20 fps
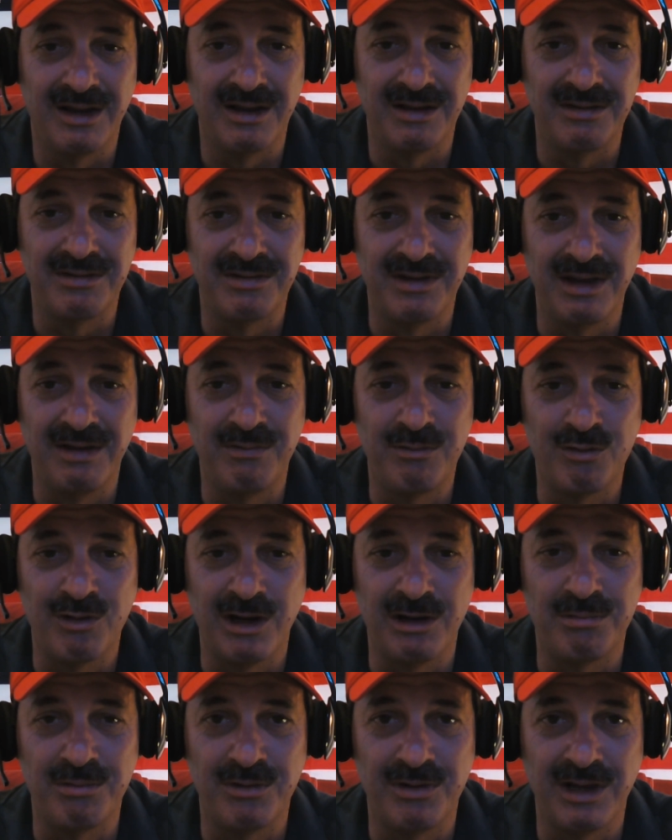Safe
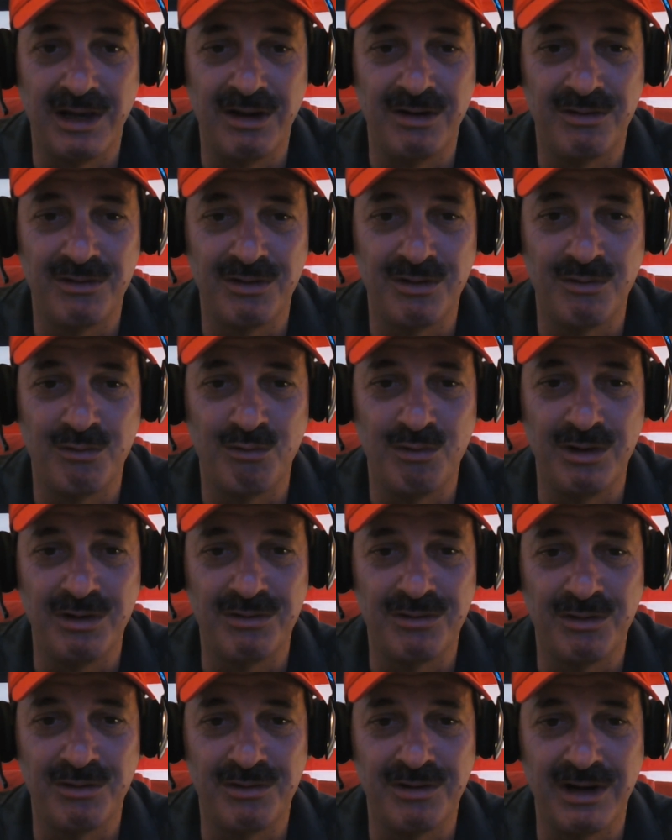Transportation
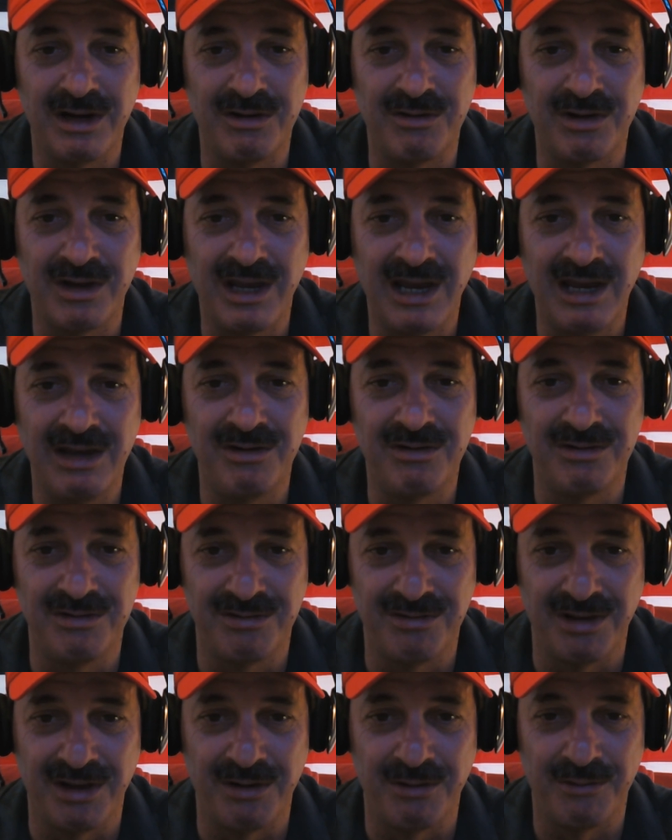Research and Education
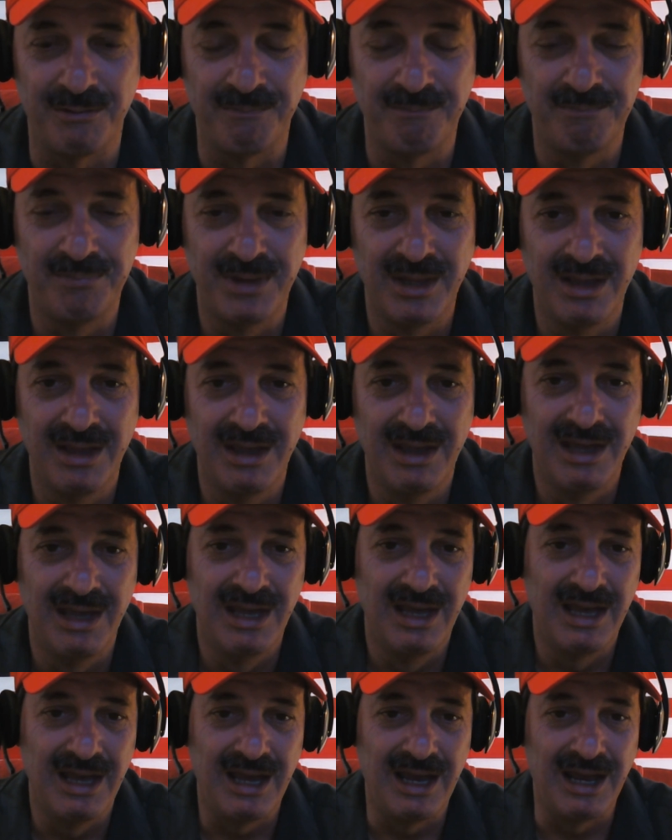Center.
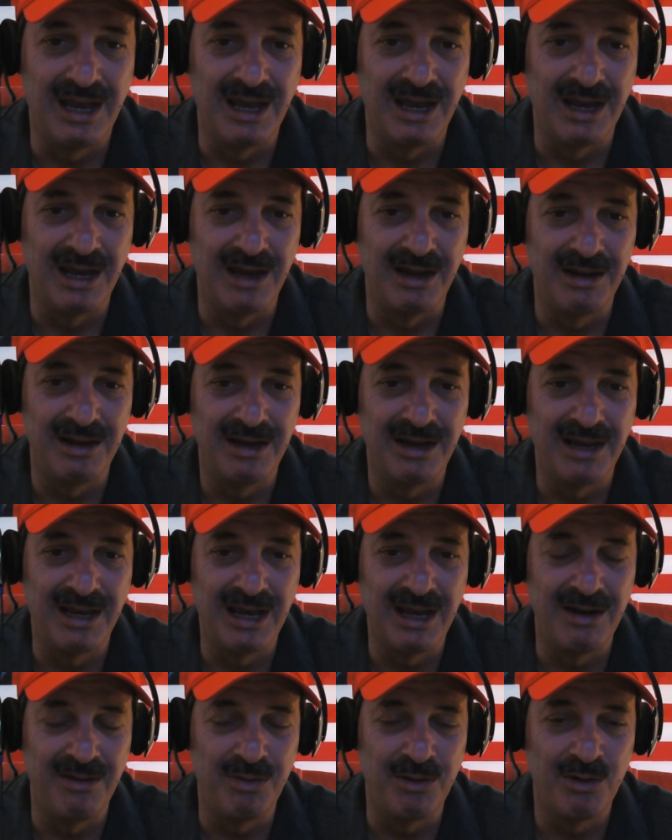And
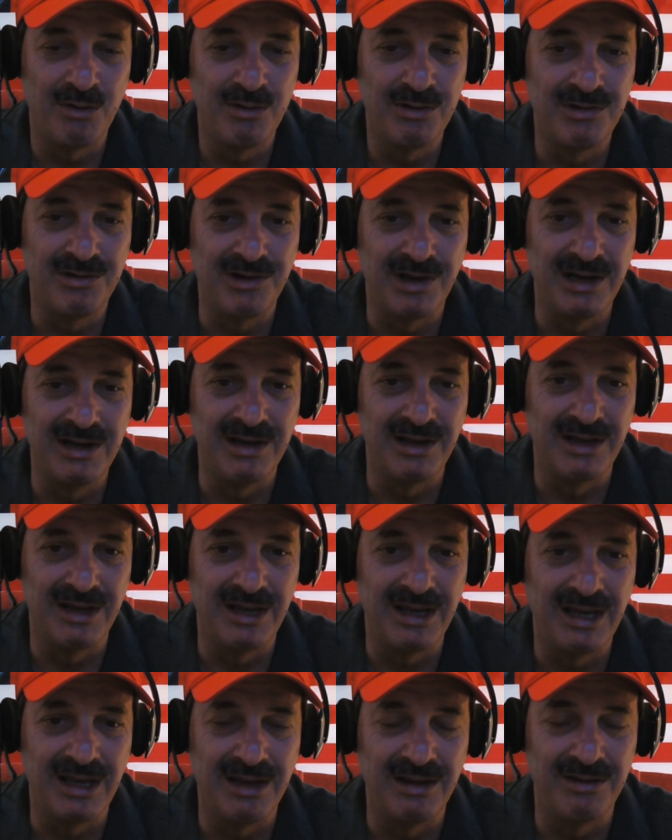again, their
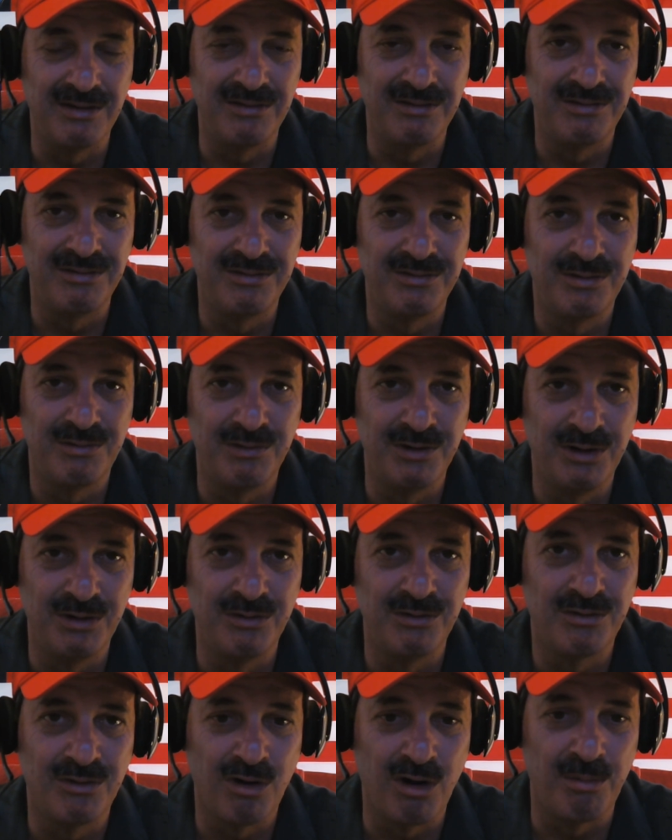agenda is to
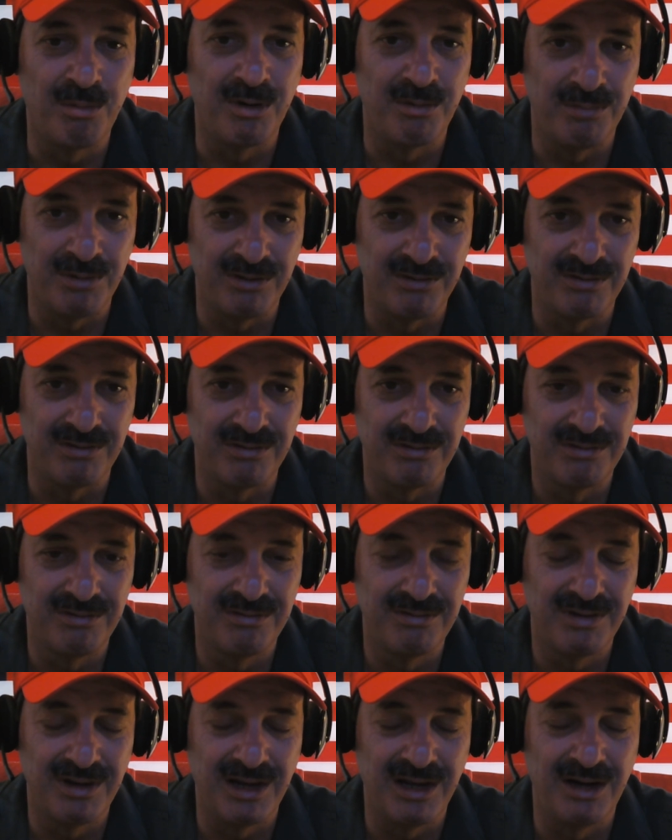reduce carbon emissions.
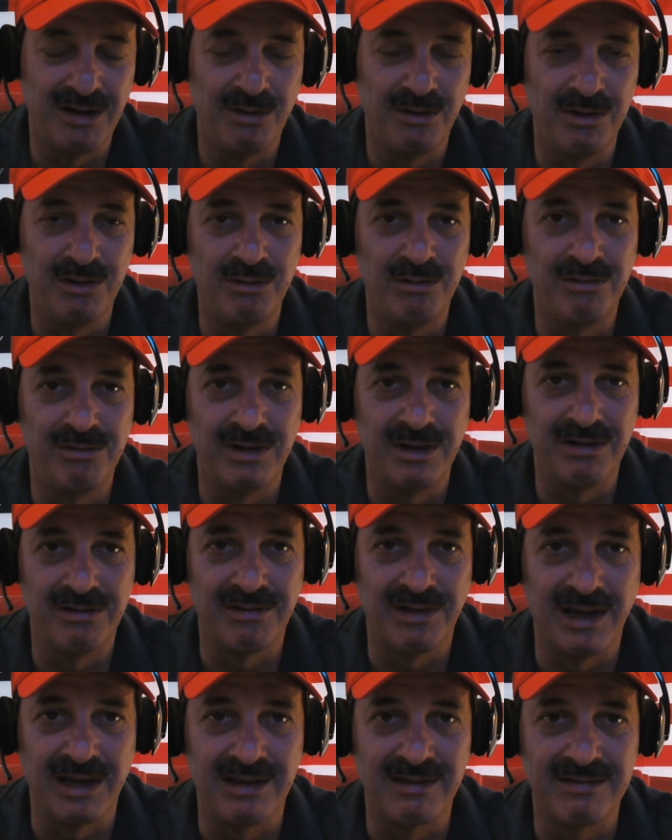And they'll use
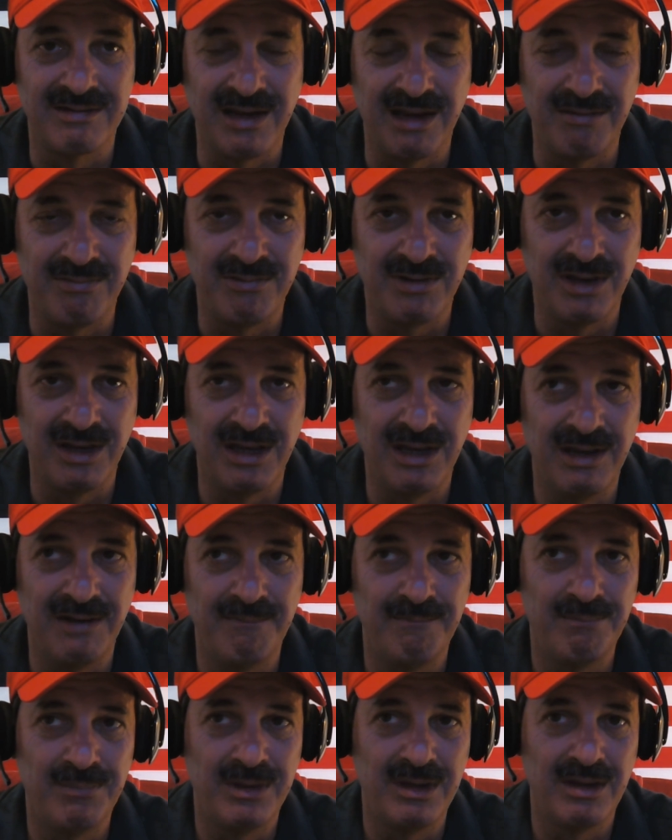things like
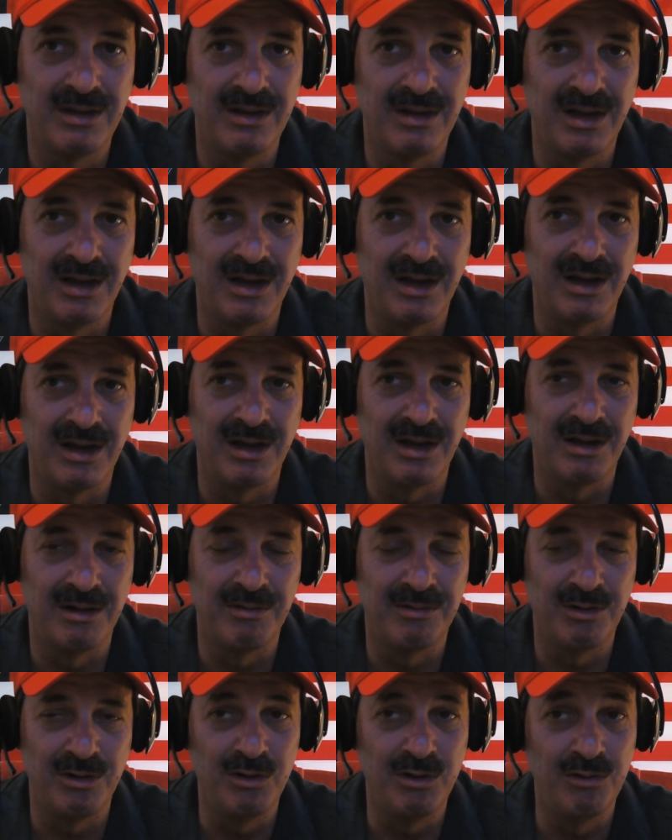safety,
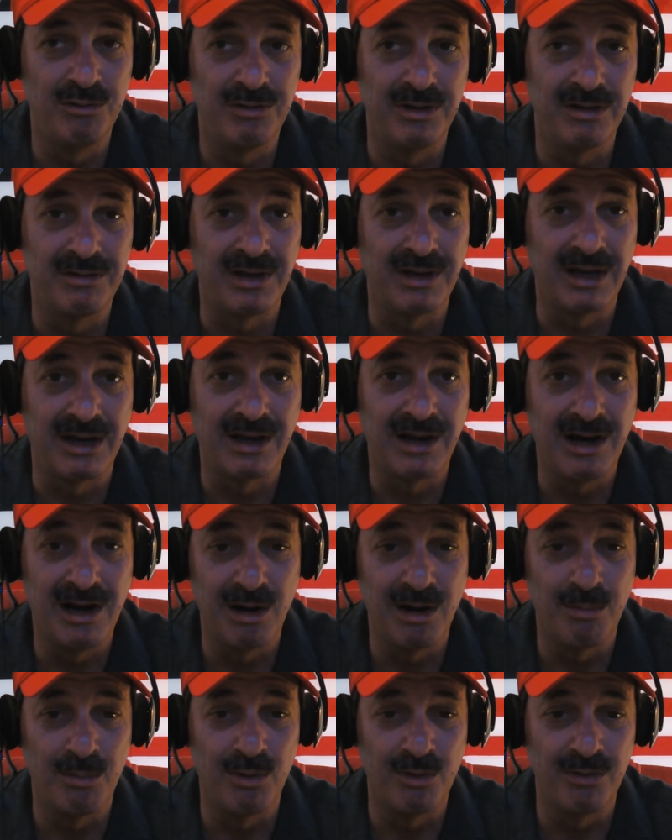they'll use things like
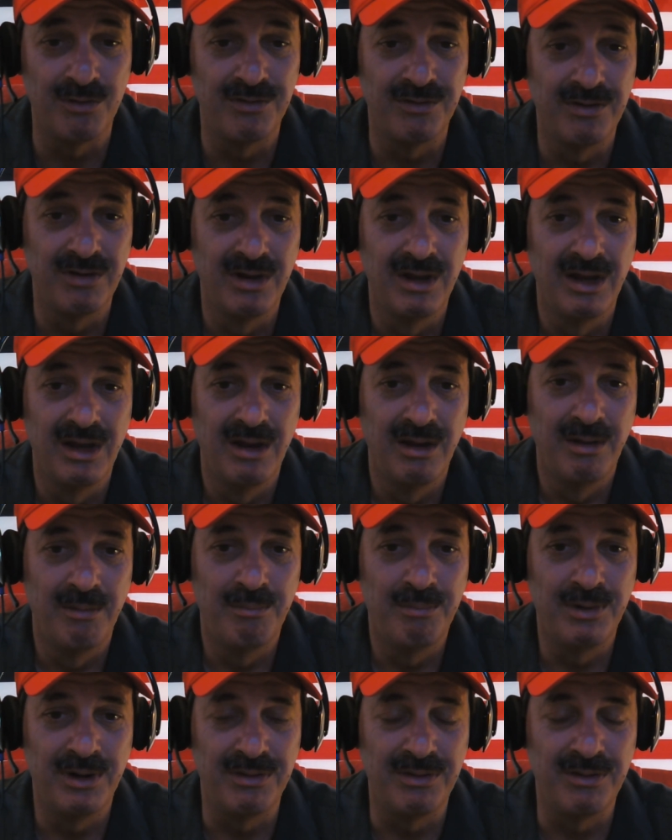commerce,
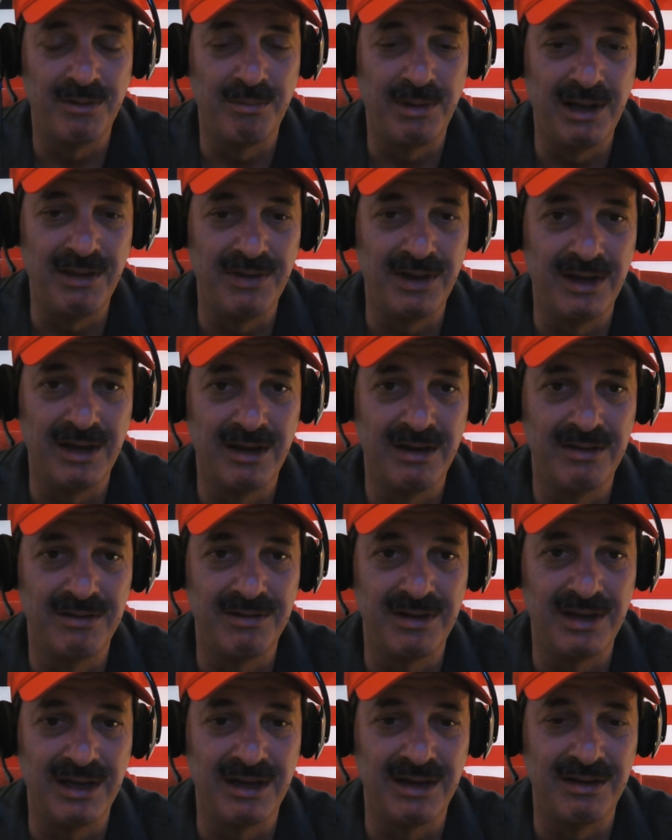but the main thing
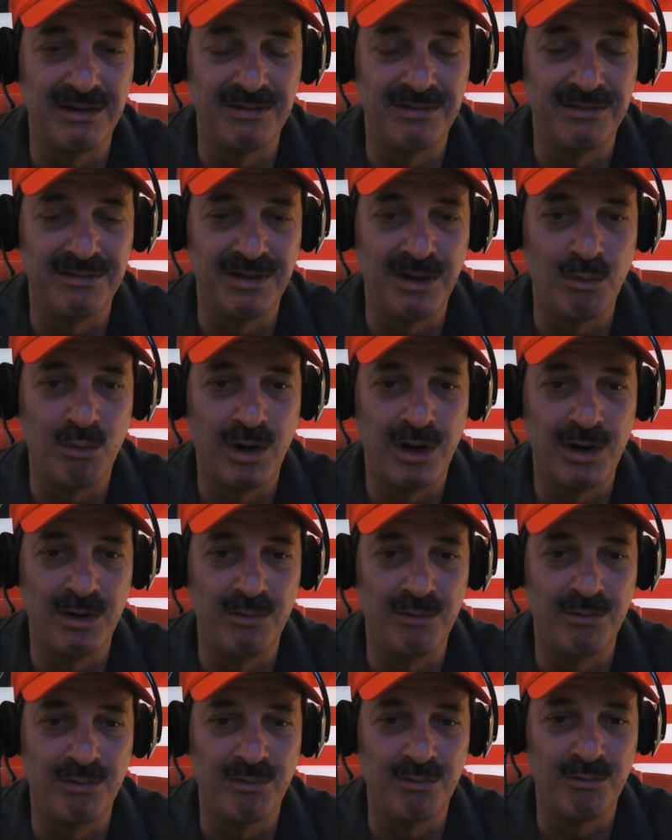is they want
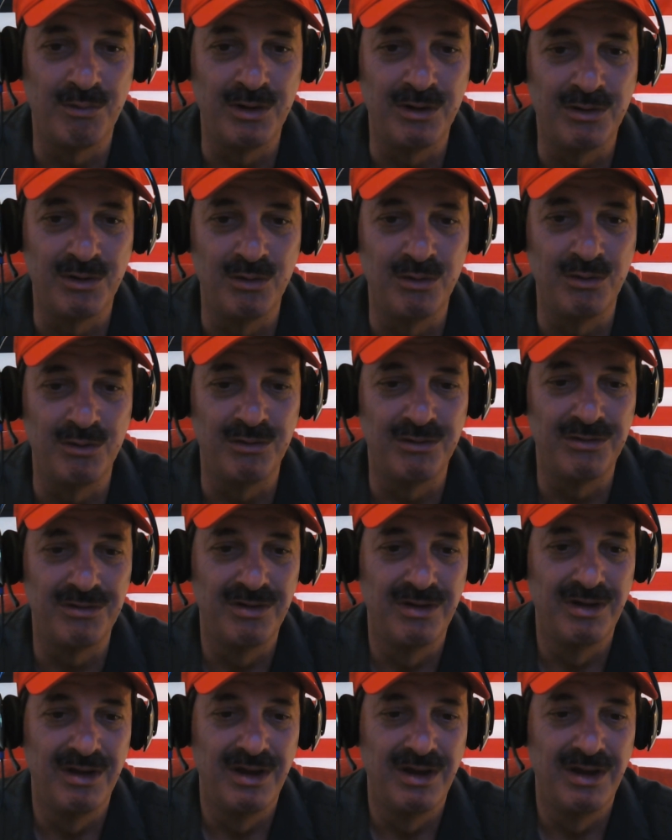to reduce